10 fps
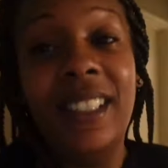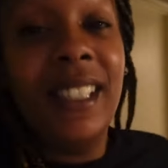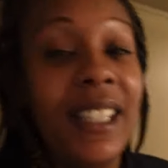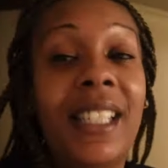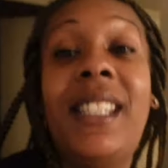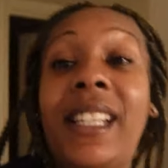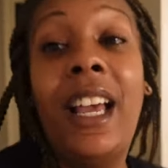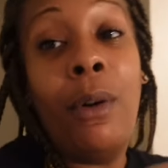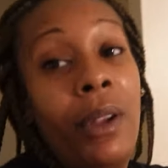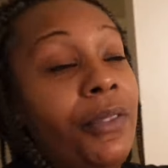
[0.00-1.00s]
these kids
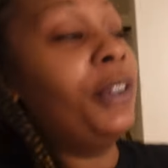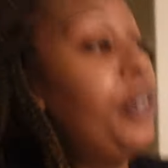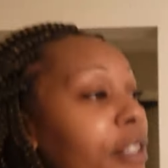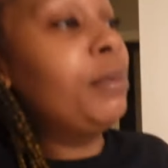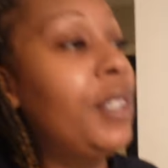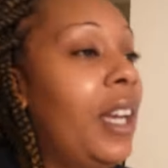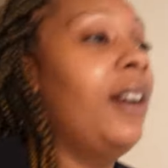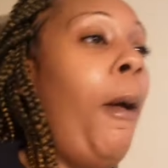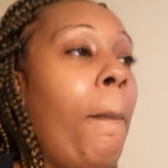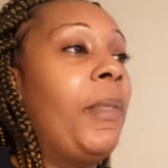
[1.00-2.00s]
cannot wait for Christmas,
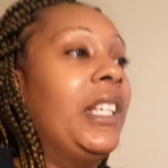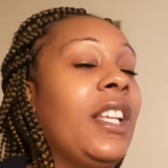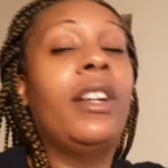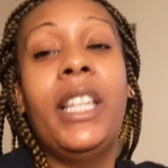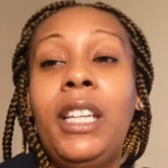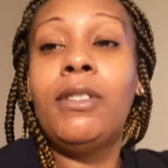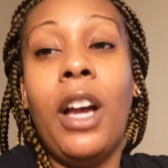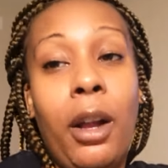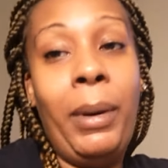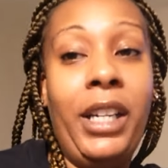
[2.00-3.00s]
y'all. That's all they keep
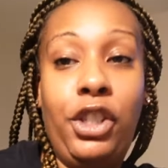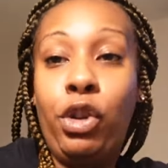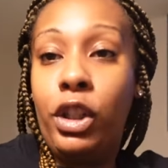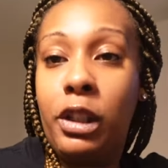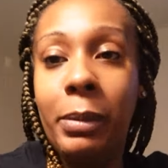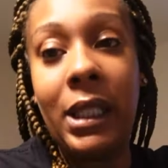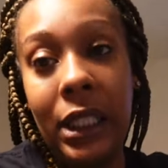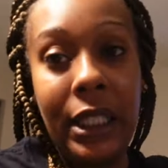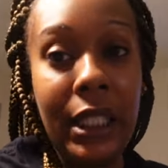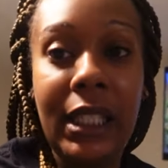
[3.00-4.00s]
talking about is Christmas
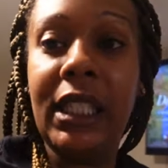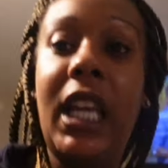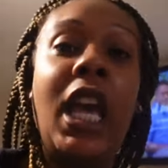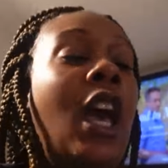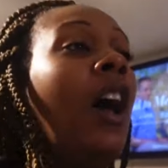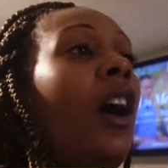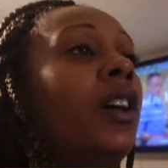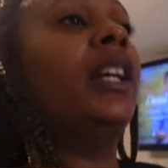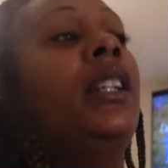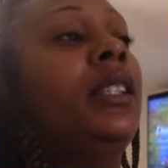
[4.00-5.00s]
lists and all
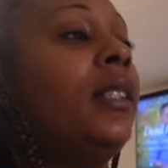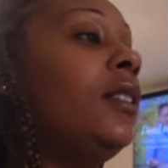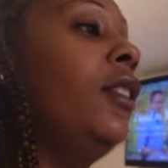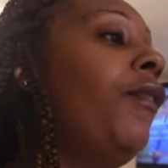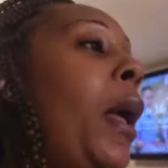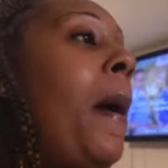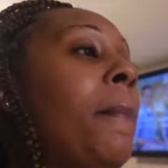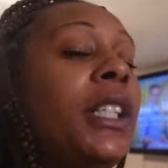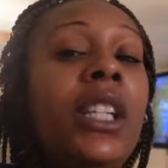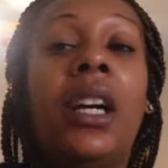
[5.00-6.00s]
that good stuff.
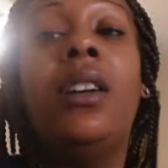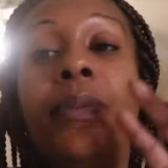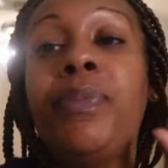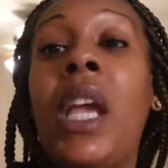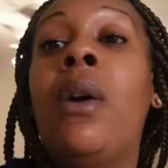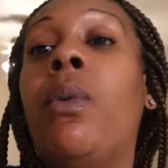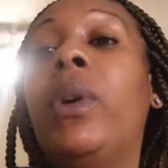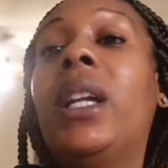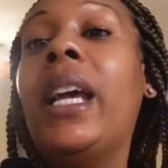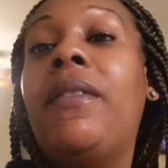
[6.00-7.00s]
But y'all, we
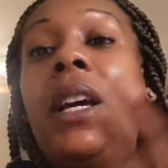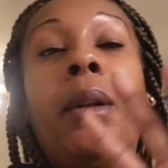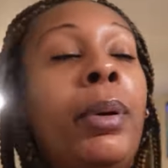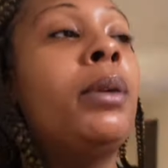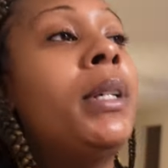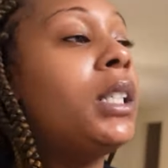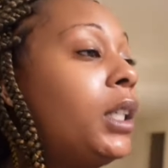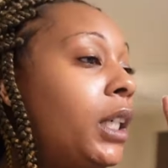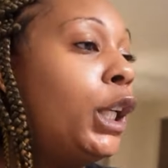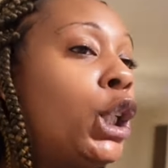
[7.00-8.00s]
done gave y'all pretty much a
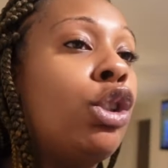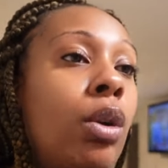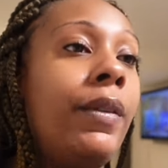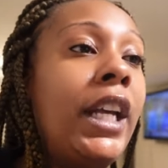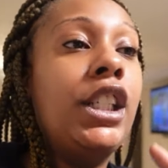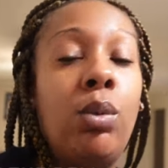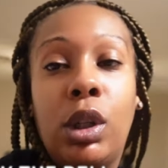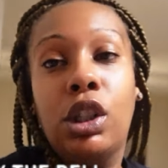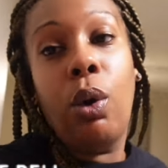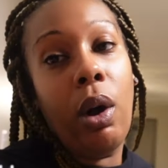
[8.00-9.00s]
good intro of actually
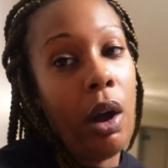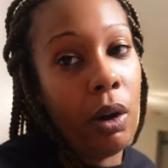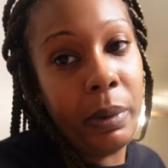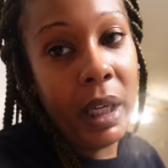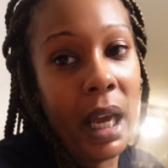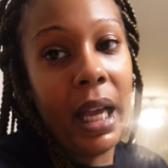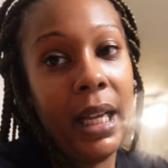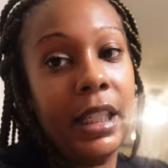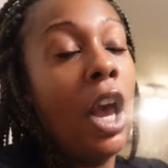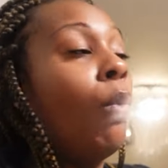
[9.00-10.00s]
what's going on, you
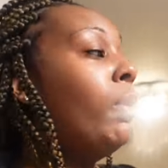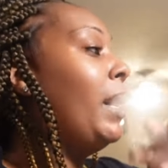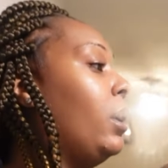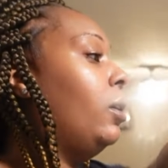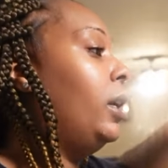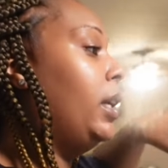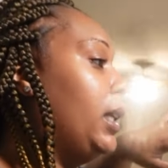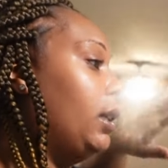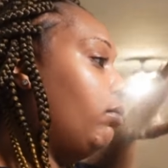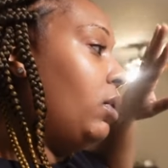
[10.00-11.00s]
guys. We about to go ahead
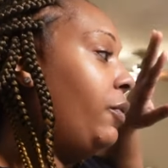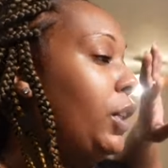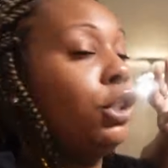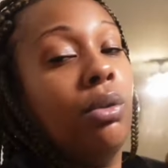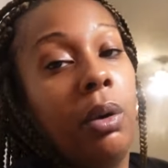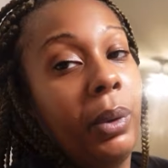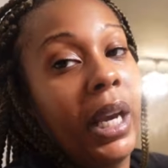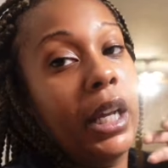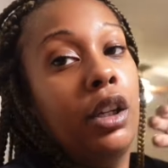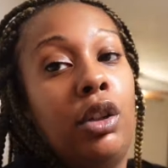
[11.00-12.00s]
and finish doing what we
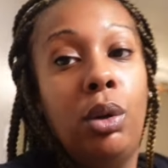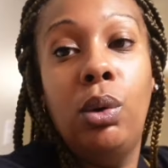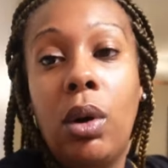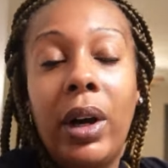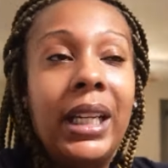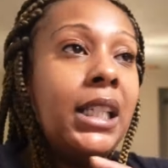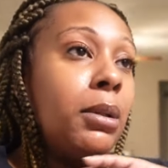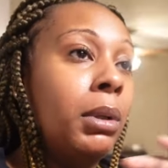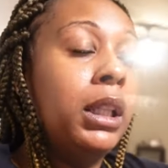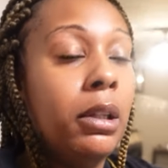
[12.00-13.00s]
gotta do. Go ahead and get
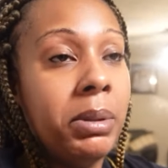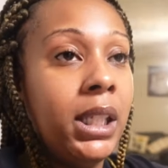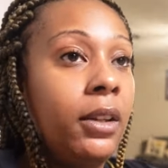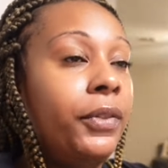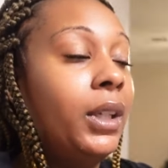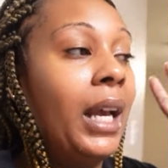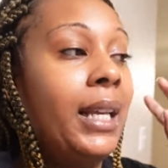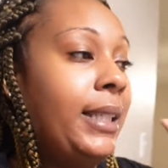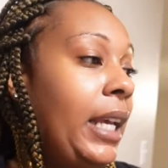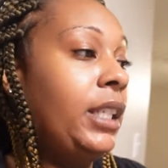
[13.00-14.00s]
some clips in for you
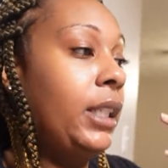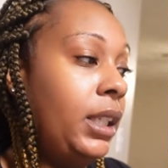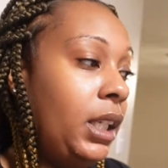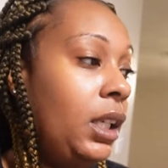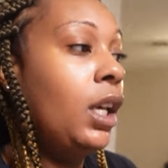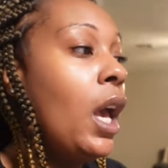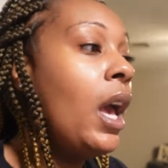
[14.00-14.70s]
guys to actually see